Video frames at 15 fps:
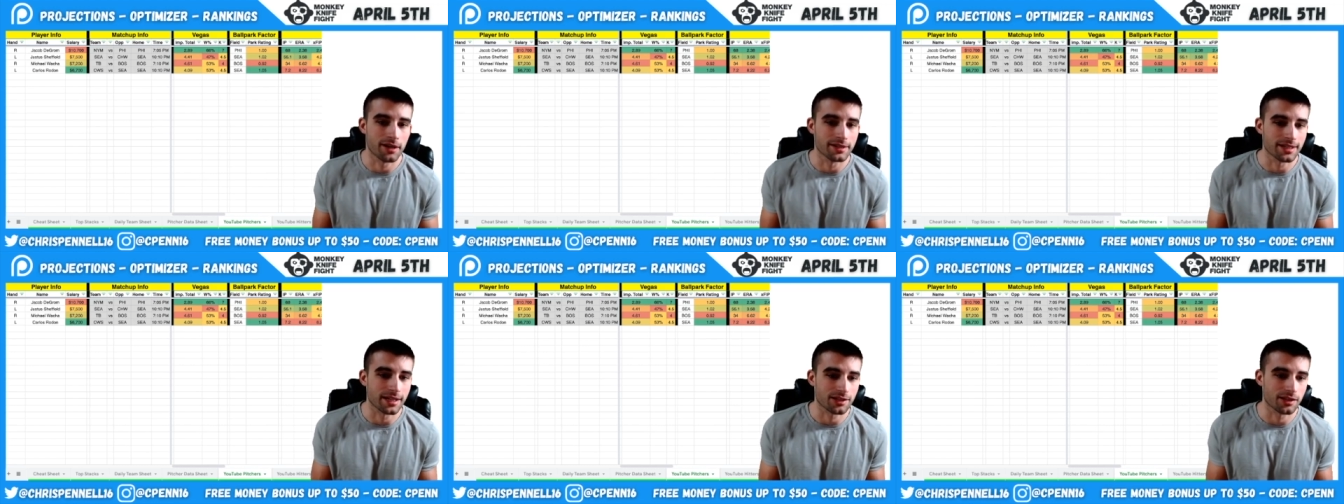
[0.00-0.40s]

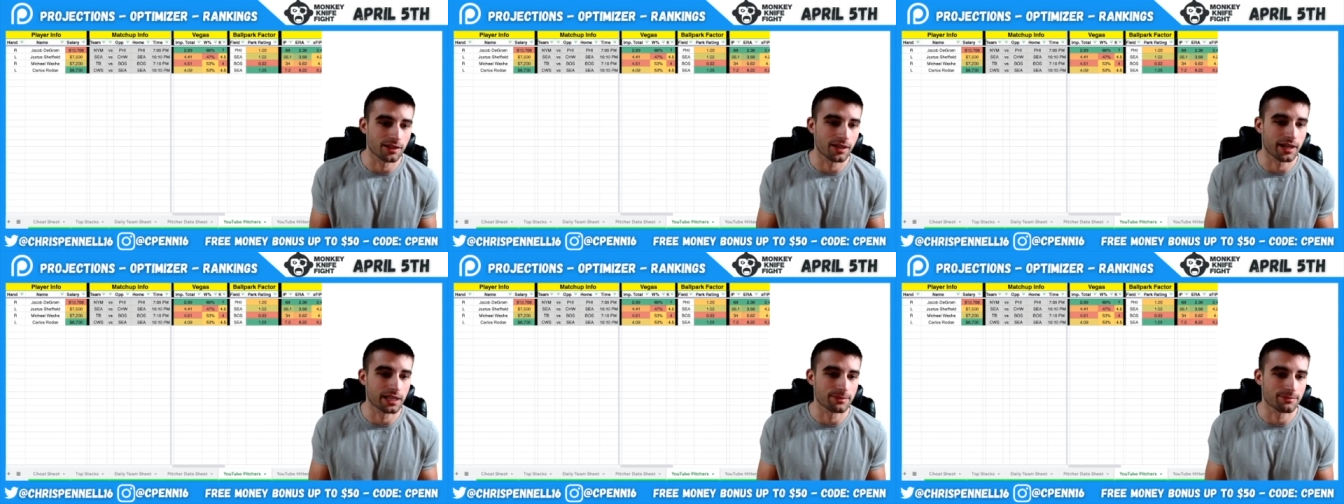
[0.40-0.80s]
He's actually the
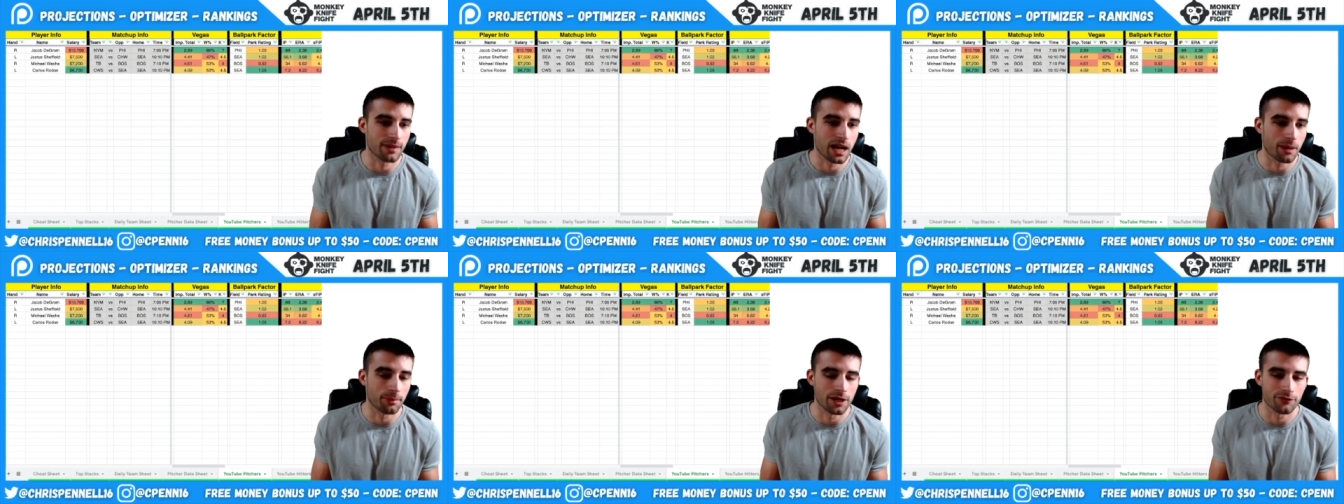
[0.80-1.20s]
guy that's
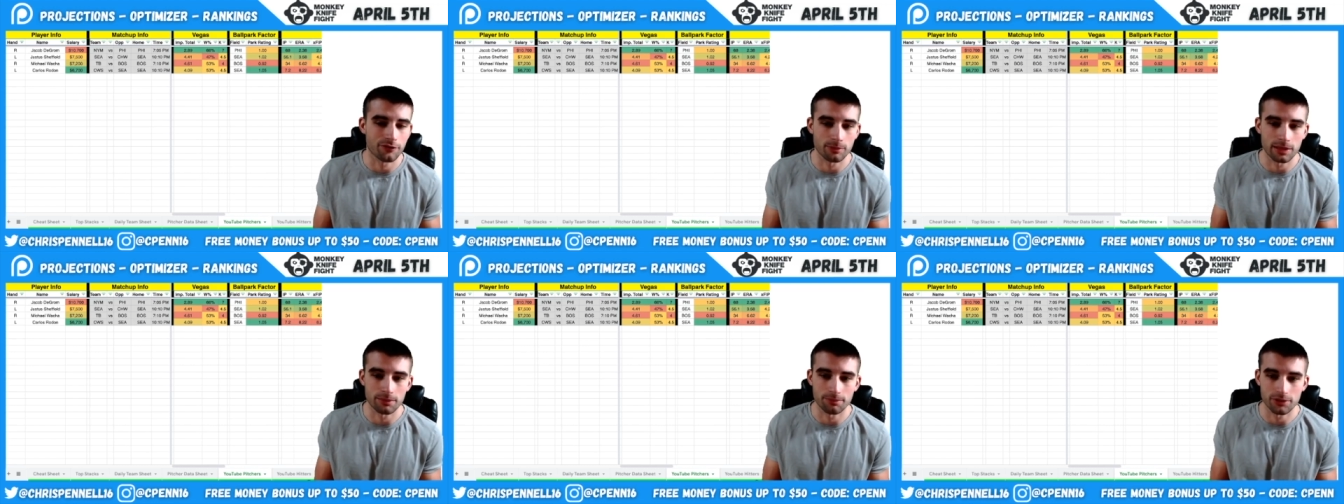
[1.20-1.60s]
popping up
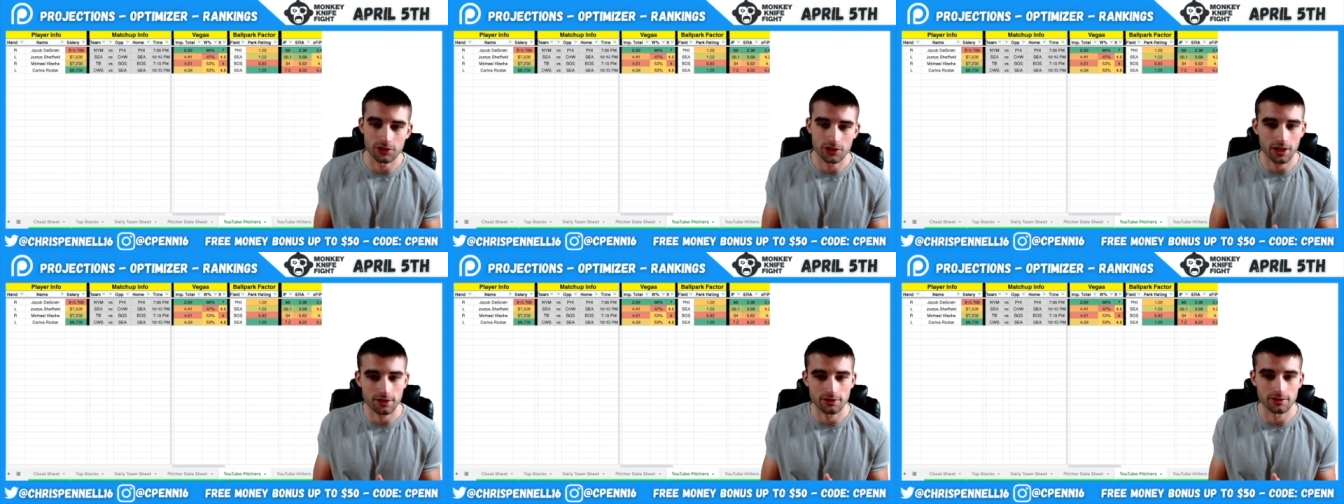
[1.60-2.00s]
for me in
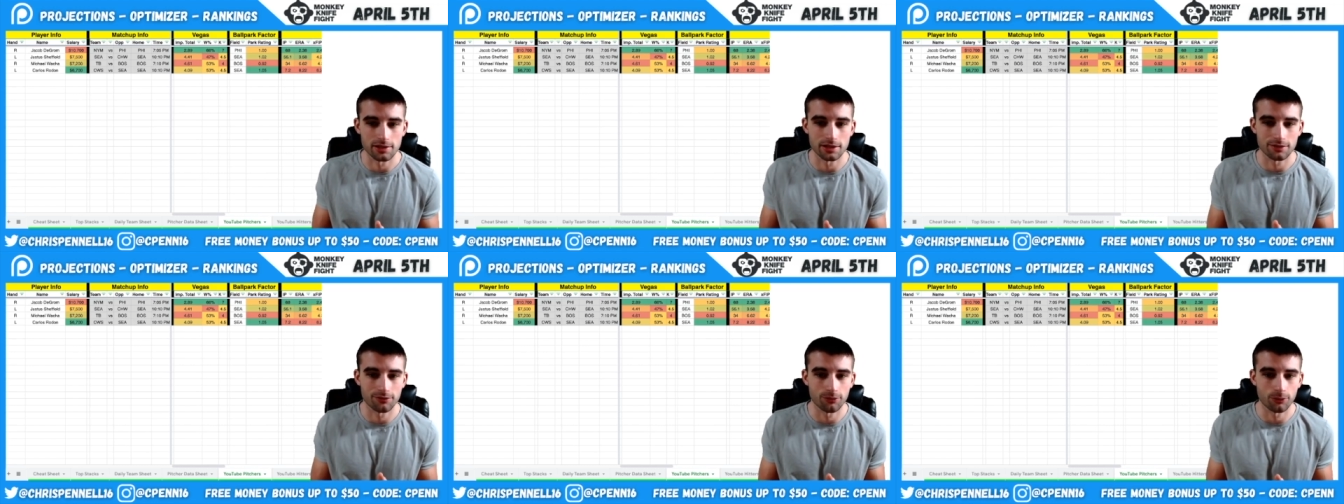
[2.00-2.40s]

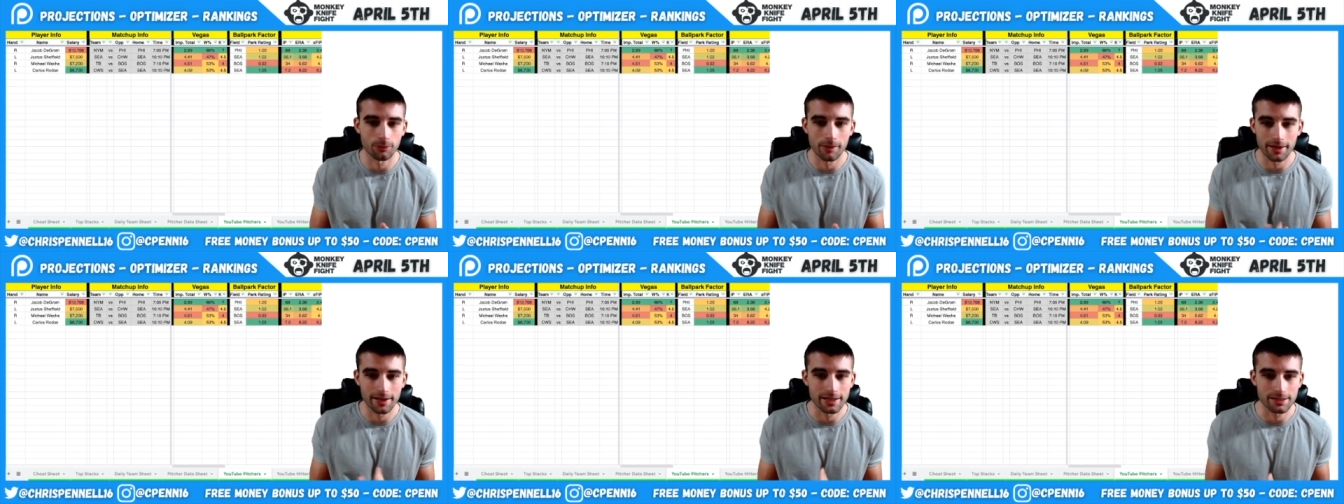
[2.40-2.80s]
projections for
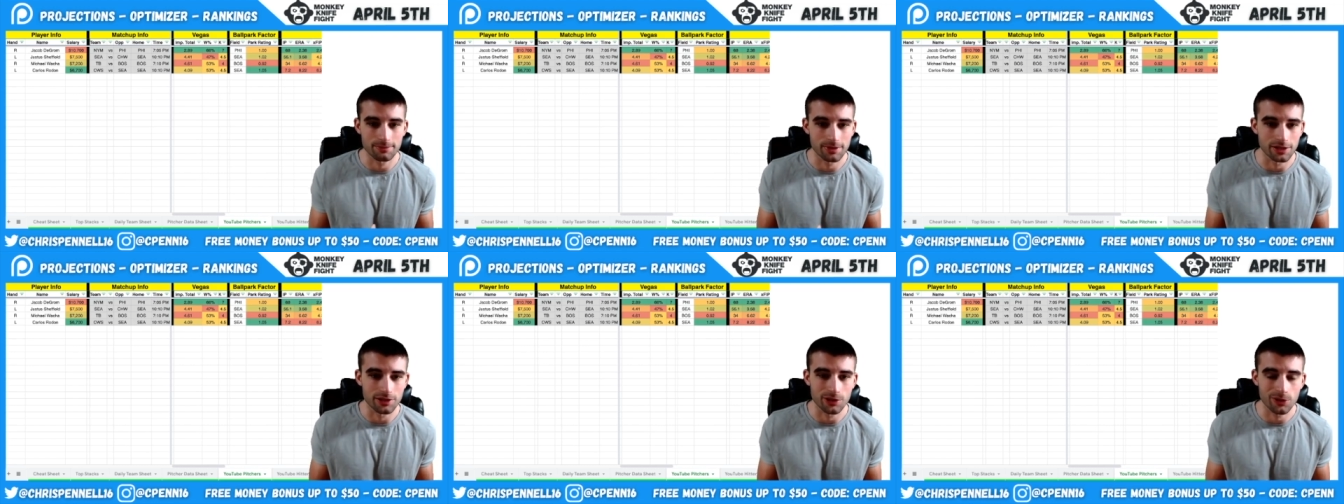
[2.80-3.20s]
my S
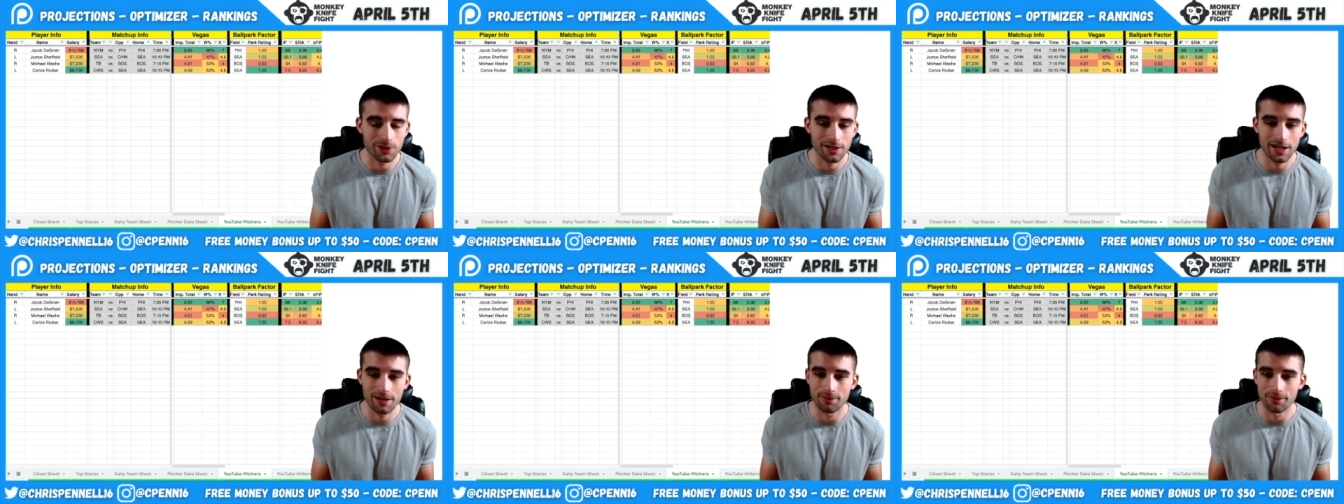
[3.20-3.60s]
P two
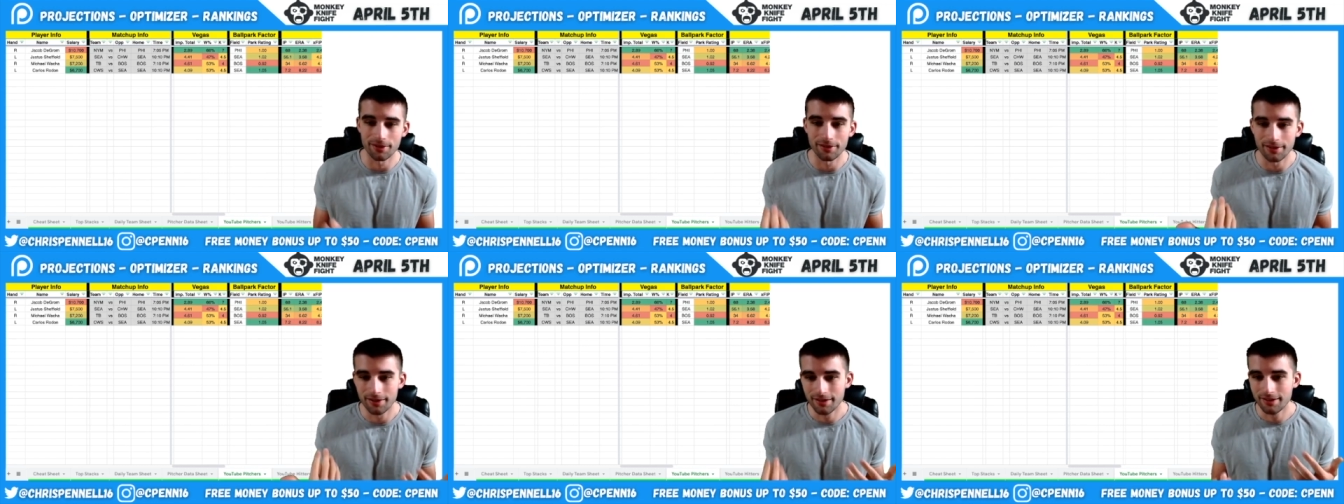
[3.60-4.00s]
today, but